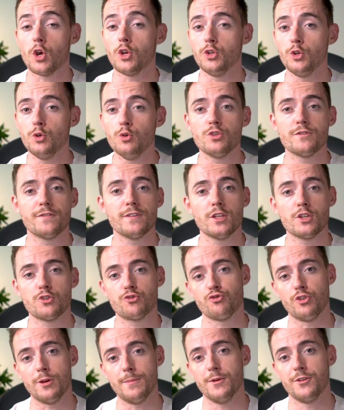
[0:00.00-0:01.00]
are used for the
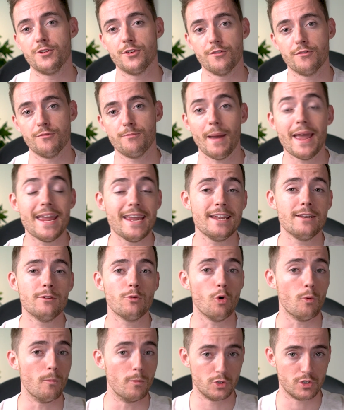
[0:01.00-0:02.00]
treatment of pain
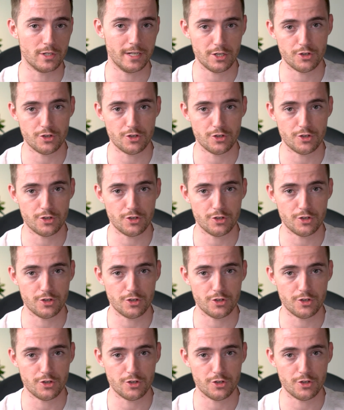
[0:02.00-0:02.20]
or muscle